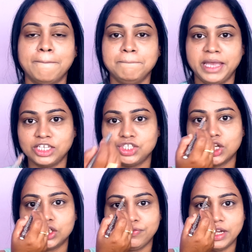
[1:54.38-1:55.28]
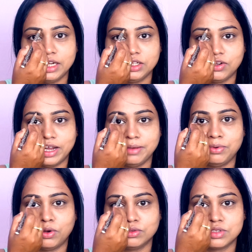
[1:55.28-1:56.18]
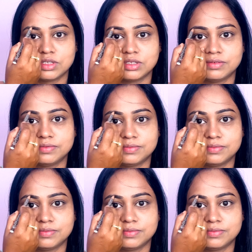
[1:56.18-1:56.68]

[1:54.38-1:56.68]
Make sure to fill in your eyebrows